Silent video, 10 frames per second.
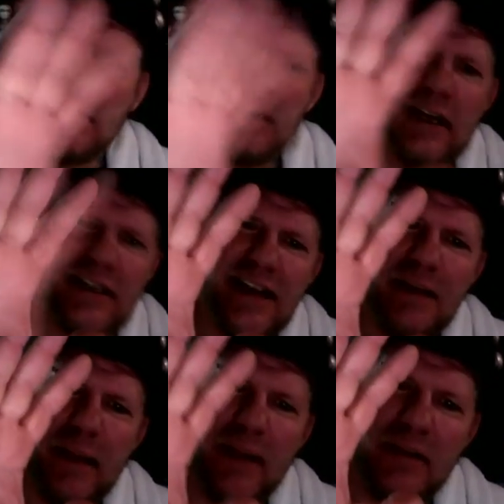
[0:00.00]

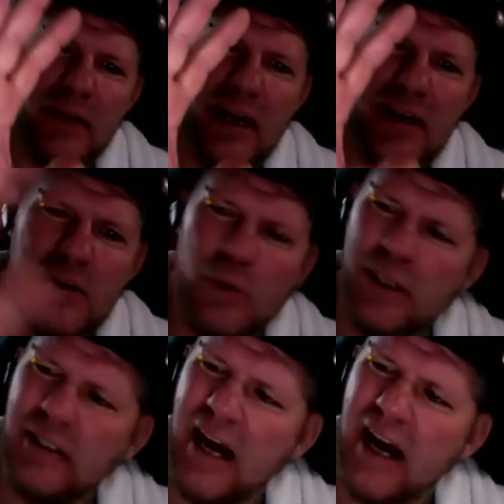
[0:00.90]
bad. Well, it's a
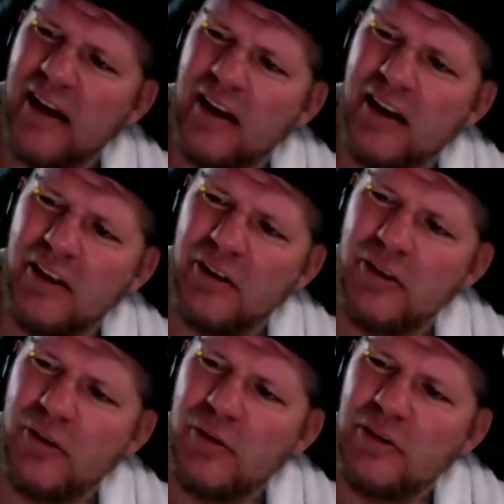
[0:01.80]
1 dot and a
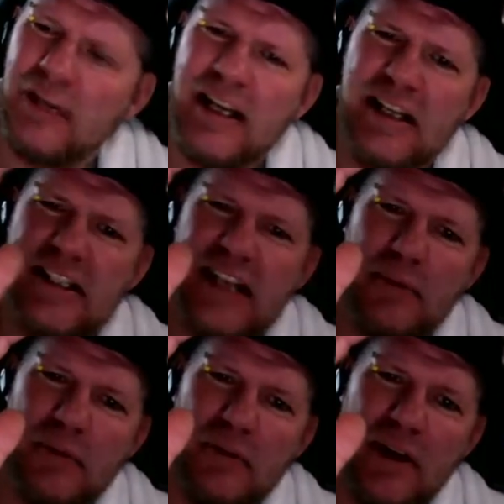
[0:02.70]
little line
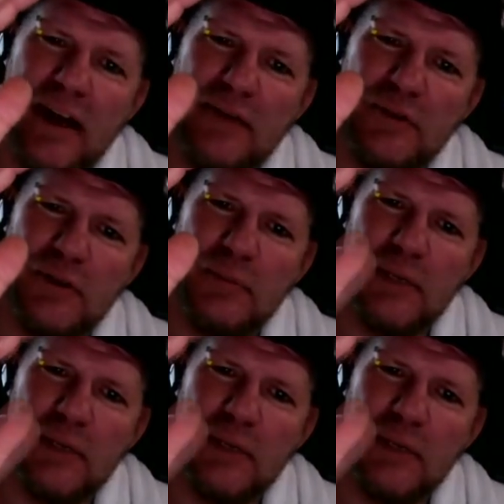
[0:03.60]
segment right after it,